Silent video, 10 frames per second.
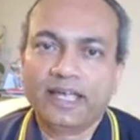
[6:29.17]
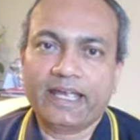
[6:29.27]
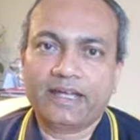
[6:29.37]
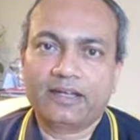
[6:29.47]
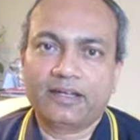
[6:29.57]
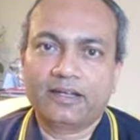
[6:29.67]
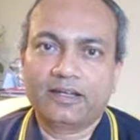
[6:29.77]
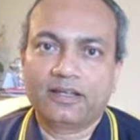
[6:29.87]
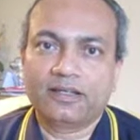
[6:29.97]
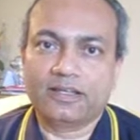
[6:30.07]
in
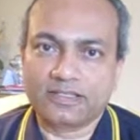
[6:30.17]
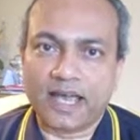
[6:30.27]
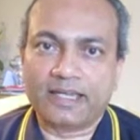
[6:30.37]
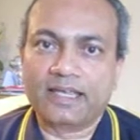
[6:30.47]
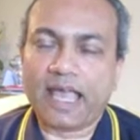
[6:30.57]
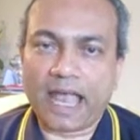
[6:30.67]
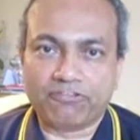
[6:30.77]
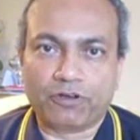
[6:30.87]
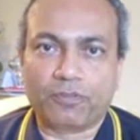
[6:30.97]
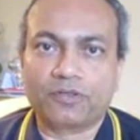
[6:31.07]
designing
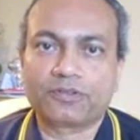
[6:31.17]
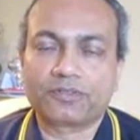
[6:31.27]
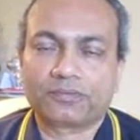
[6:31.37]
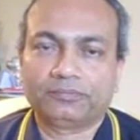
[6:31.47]
attributes.